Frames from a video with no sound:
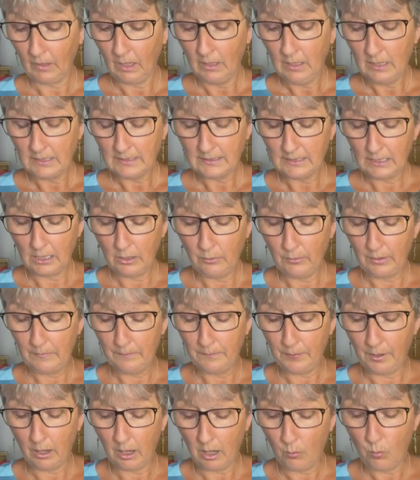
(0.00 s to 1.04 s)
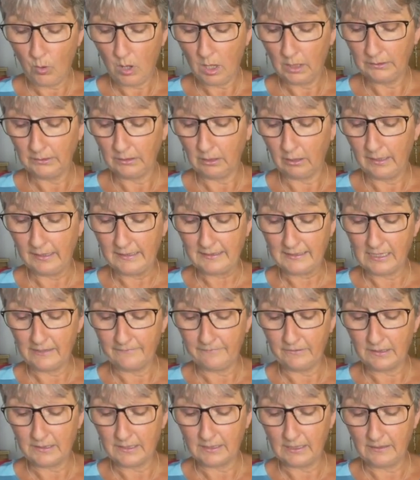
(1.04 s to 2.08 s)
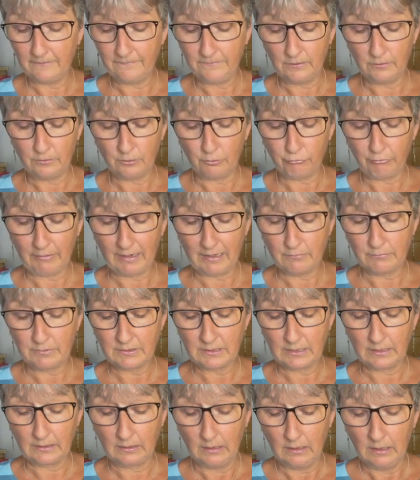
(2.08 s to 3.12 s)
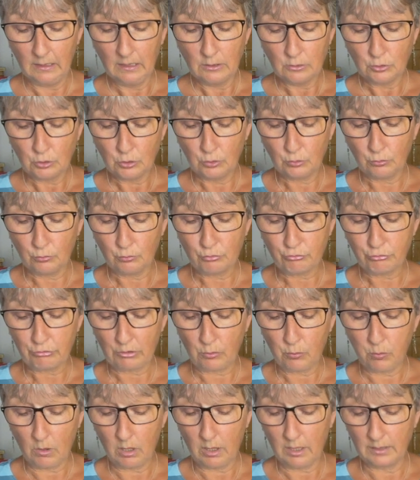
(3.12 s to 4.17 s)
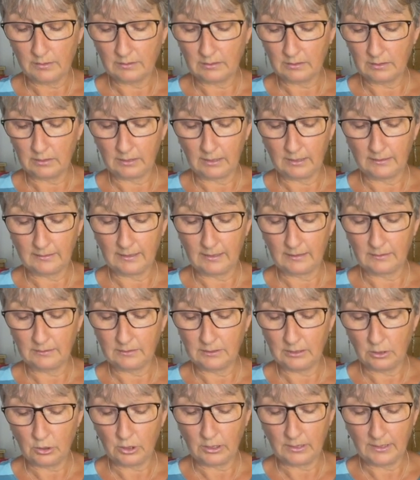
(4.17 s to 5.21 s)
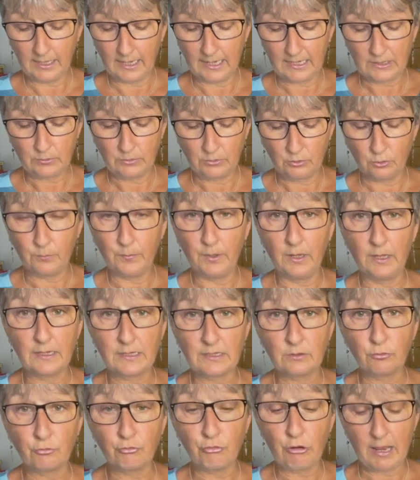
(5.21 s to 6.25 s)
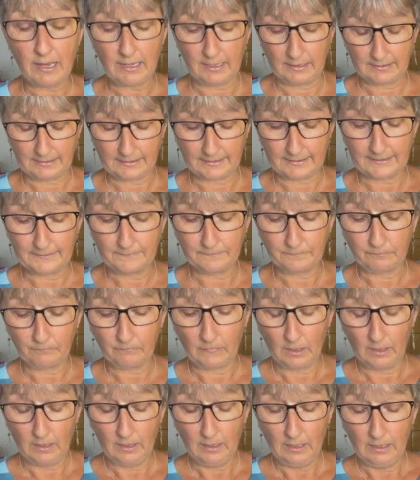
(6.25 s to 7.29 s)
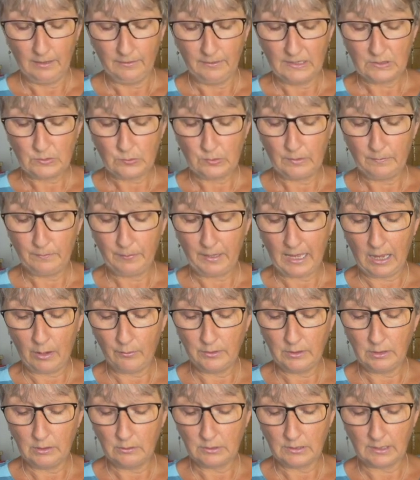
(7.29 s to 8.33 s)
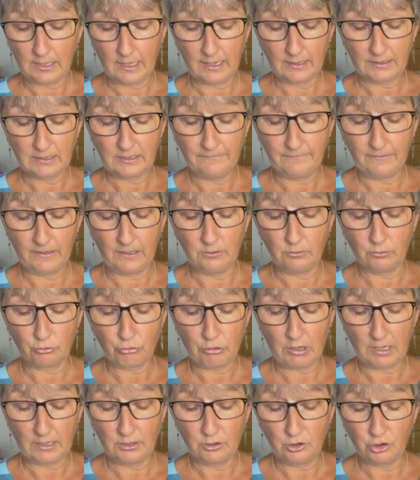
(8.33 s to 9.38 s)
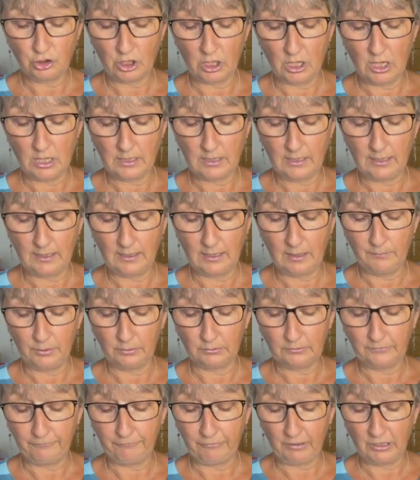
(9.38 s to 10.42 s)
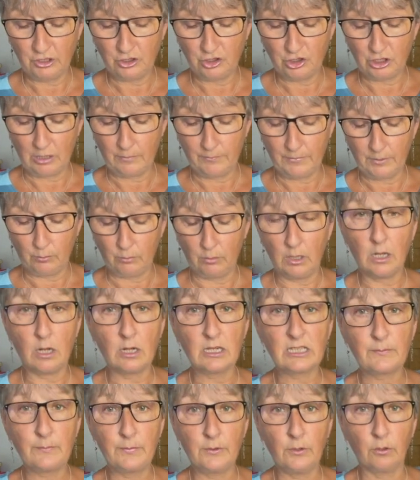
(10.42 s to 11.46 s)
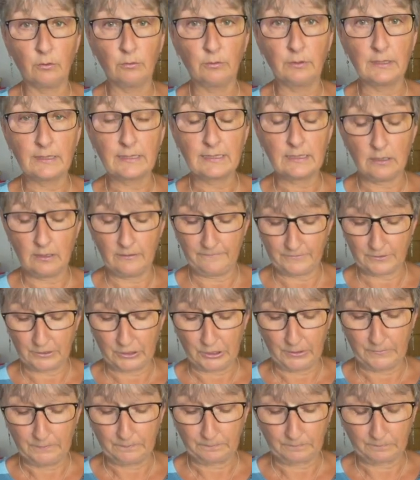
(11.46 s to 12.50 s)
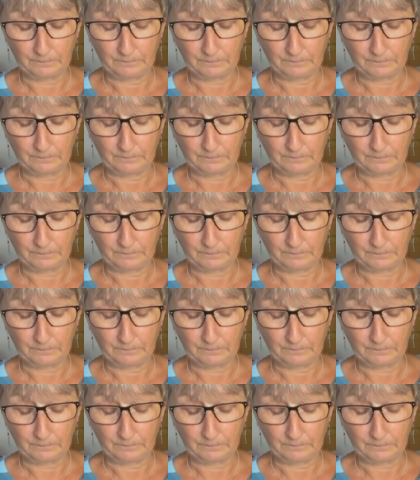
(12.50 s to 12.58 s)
So in part 1, I endeavour to give you the grounding tools required to connect with your personal dragons. This will empower you to activate your dragon journey and build a friendship that will last beyond this lifetime.